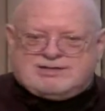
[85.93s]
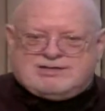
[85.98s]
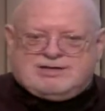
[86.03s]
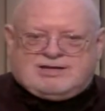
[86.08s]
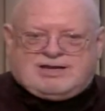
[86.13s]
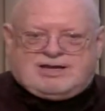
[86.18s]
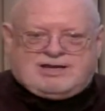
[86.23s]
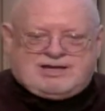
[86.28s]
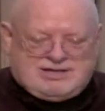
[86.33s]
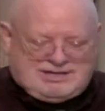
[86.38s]

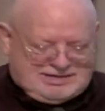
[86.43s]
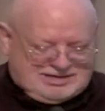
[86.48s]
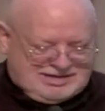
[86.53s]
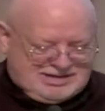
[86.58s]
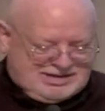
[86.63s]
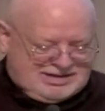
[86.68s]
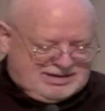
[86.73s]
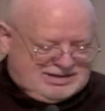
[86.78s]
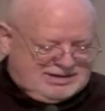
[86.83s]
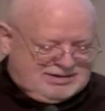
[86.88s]
the
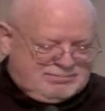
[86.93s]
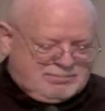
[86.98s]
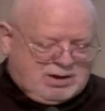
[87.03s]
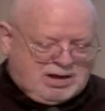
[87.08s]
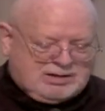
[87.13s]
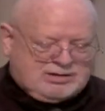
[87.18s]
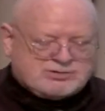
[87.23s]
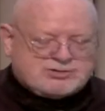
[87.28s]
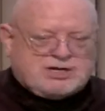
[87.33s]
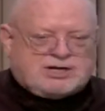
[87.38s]

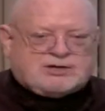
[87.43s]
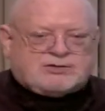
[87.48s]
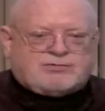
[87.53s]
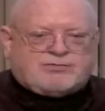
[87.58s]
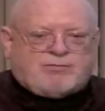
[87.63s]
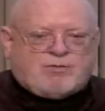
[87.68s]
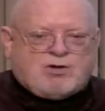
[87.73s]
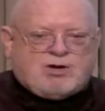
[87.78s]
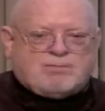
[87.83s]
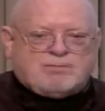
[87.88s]
Apologetics
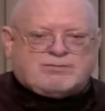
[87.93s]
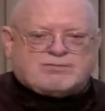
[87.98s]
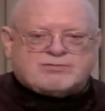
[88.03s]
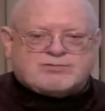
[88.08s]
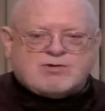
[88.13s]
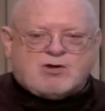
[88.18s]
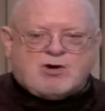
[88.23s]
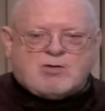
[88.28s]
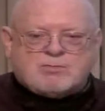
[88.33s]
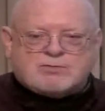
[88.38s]
Forum of
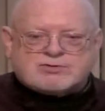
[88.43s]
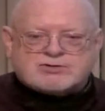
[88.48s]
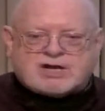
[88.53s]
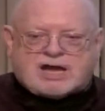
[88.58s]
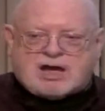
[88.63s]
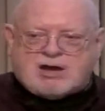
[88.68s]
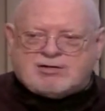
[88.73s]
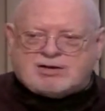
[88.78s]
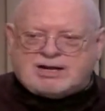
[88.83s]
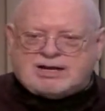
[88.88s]
Snohomish
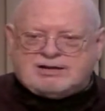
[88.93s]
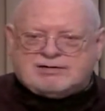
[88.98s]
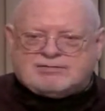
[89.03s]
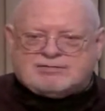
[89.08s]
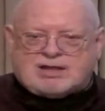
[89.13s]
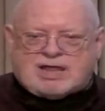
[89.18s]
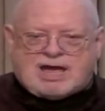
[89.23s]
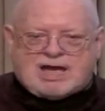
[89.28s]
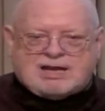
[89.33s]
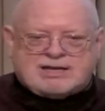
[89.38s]
County.
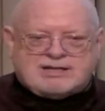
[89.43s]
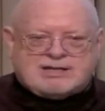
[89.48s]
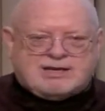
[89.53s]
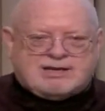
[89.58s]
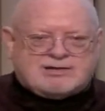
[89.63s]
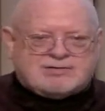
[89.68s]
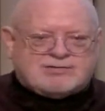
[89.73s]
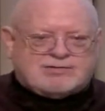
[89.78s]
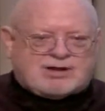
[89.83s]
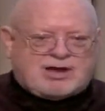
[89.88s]
I'm glad
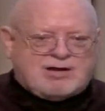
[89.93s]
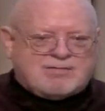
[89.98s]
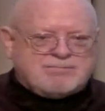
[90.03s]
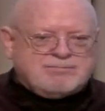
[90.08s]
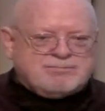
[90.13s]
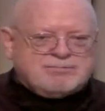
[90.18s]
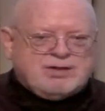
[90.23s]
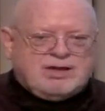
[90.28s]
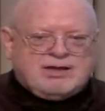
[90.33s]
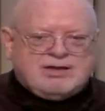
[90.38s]

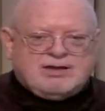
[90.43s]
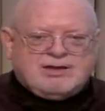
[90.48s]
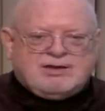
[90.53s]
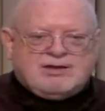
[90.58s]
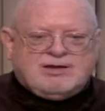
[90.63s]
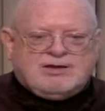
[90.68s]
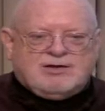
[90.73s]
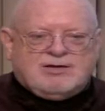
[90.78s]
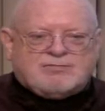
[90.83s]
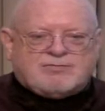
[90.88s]
that
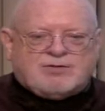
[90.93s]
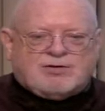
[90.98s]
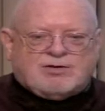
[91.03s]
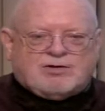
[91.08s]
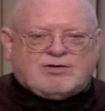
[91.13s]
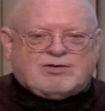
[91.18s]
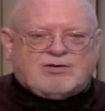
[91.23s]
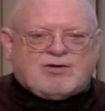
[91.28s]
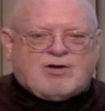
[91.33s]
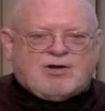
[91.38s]

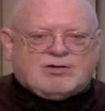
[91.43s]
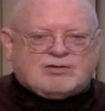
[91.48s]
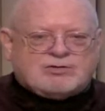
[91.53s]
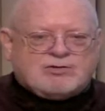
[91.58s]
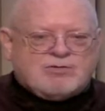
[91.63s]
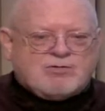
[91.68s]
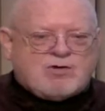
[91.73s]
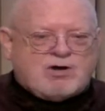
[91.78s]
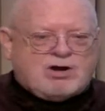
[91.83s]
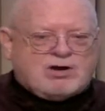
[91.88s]
for all
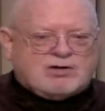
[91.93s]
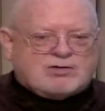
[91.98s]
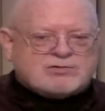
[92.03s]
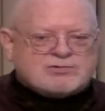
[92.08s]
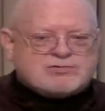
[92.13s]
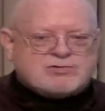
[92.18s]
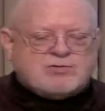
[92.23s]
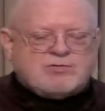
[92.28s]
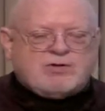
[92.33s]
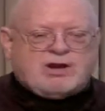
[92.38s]
you who
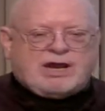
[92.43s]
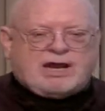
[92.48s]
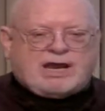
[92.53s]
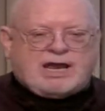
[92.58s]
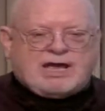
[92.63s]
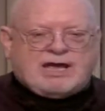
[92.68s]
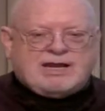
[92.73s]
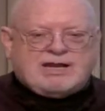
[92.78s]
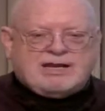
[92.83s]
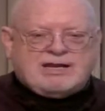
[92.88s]
are tuning
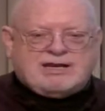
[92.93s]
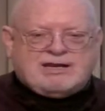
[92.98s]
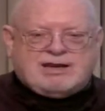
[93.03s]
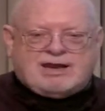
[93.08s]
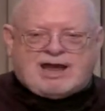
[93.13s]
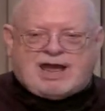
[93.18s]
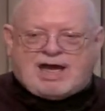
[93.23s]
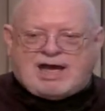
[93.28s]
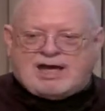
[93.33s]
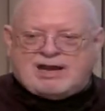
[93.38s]
in,
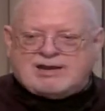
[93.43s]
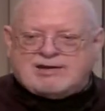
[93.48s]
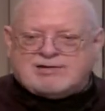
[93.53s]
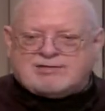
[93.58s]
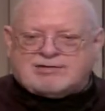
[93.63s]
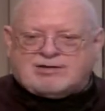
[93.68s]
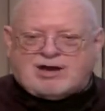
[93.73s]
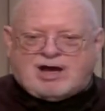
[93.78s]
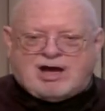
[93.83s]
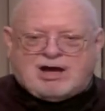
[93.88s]

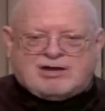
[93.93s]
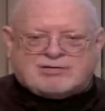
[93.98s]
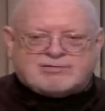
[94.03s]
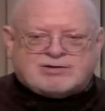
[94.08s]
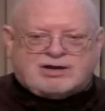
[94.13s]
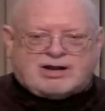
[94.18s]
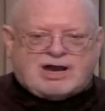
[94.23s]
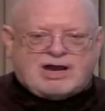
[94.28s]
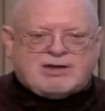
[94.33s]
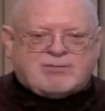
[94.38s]
and
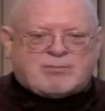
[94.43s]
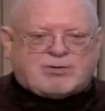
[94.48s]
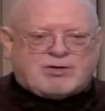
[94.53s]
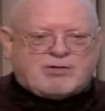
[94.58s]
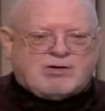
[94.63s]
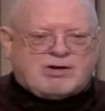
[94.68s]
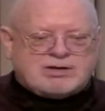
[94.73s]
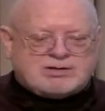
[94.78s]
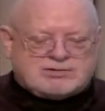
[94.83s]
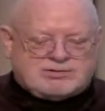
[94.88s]
tonight we're
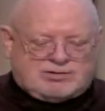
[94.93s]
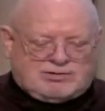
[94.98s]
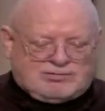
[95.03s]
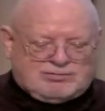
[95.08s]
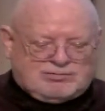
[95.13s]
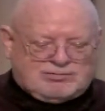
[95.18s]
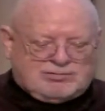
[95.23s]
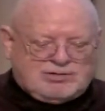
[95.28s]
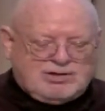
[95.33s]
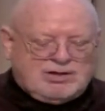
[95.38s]
going
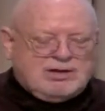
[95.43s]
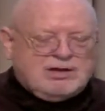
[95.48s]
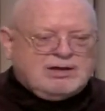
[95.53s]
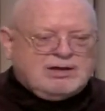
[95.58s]
to